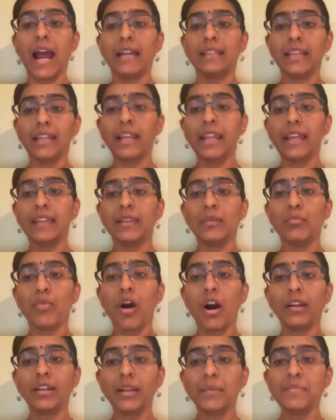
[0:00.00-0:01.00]
And then the
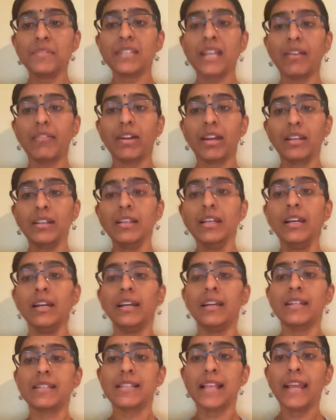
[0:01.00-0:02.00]
bottom 7
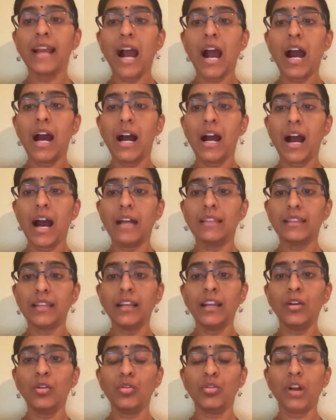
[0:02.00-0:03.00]
is
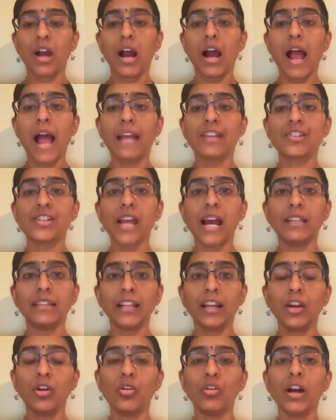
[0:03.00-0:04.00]
Atalaloka. Actually,
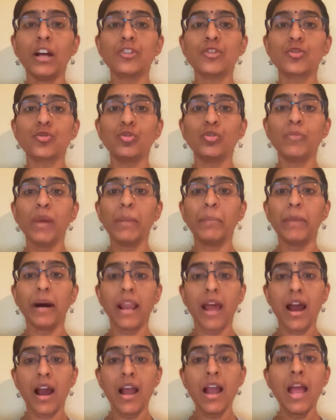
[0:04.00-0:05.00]
Atalaloka is ruled by
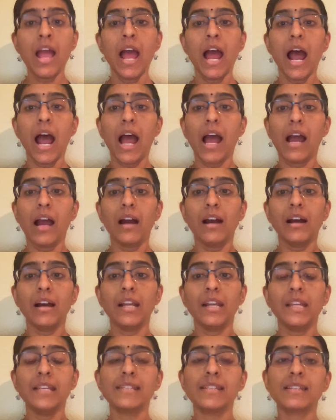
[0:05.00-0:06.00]
Bala.
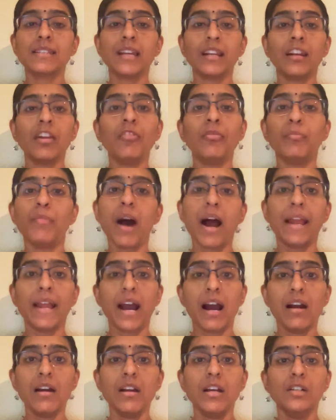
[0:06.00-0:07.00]
He's a son of
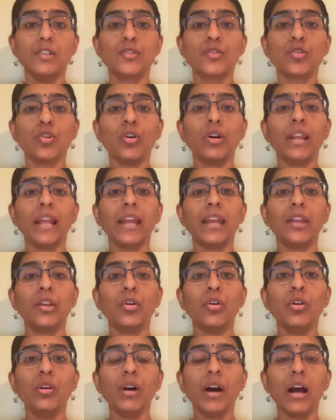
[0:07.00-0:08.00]
Maya. So
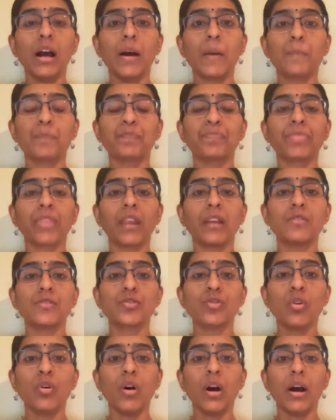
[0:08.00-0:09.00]

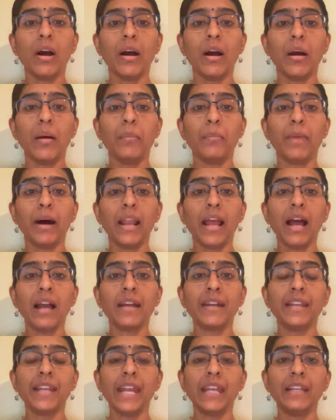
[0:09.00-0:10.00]
Bala
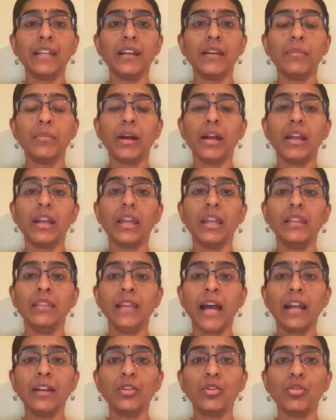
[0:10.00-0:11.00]
created, in
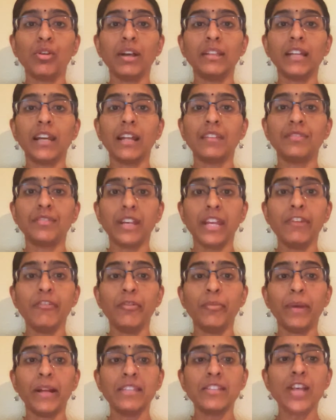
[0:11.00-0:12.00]
that Loka there are 3
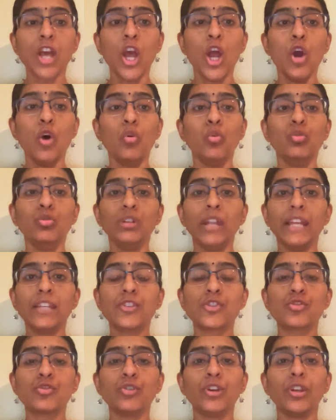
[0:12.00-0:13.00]
women who
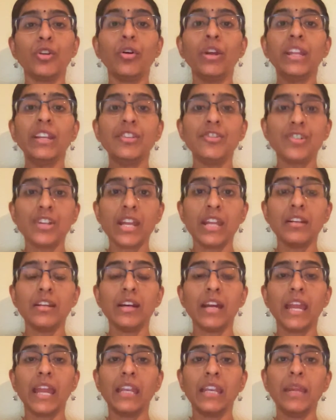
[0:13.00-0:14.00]
likes to intrigue
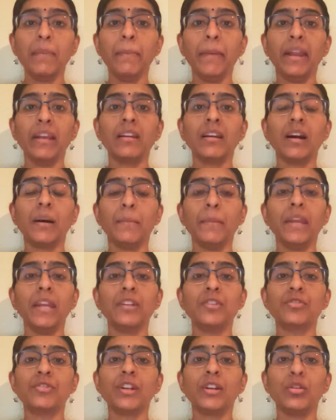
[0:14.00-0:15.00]
any men coming
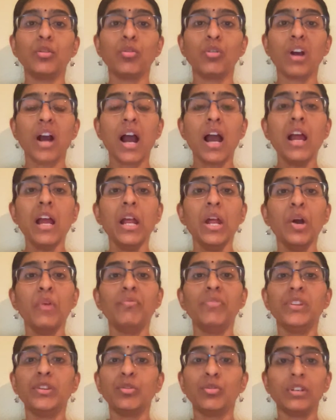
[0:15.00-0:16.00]
into that Loka
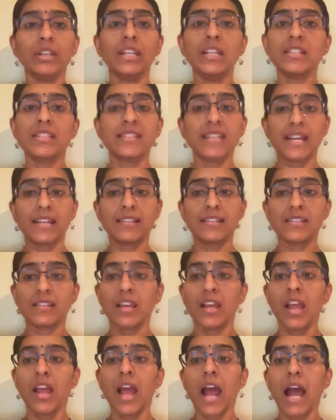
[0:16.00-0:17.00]
with only sex.
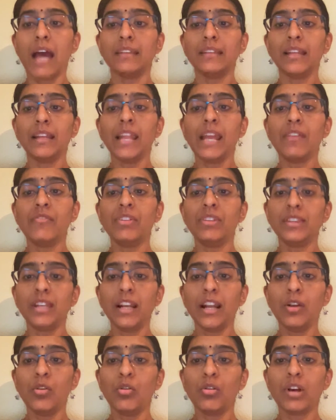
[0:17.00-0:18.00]
And then
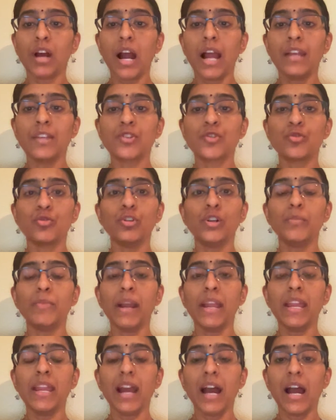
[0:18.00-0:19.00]
Vitala Loka is ruled
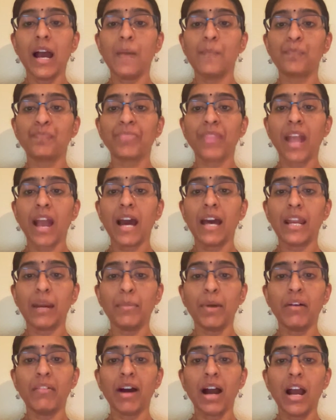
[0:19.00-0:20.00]
by
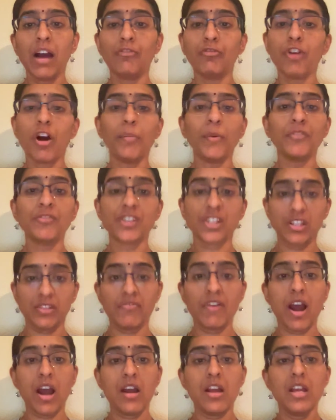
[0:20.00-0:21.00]
Harabhava, a form of
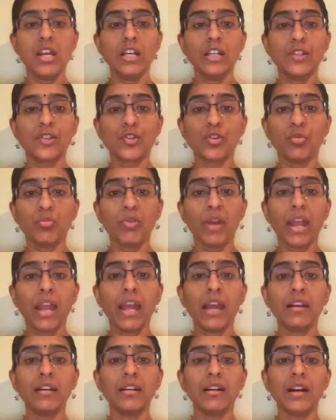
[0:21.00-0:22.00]
Shiva. So
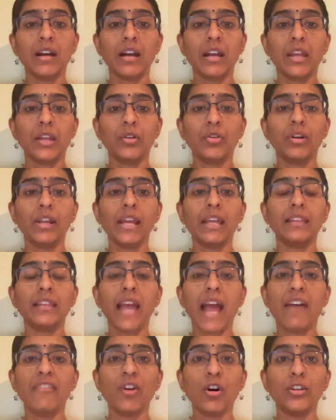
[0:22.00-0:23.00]
where they
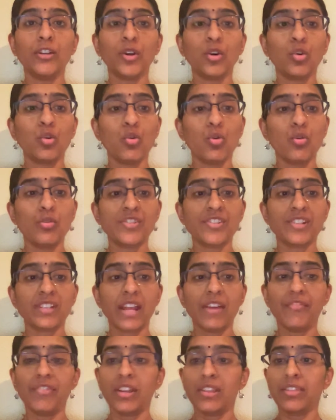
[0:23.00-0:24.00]
have all the ghosts and
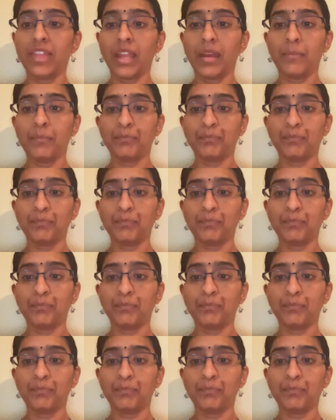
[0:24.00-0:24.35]
everything.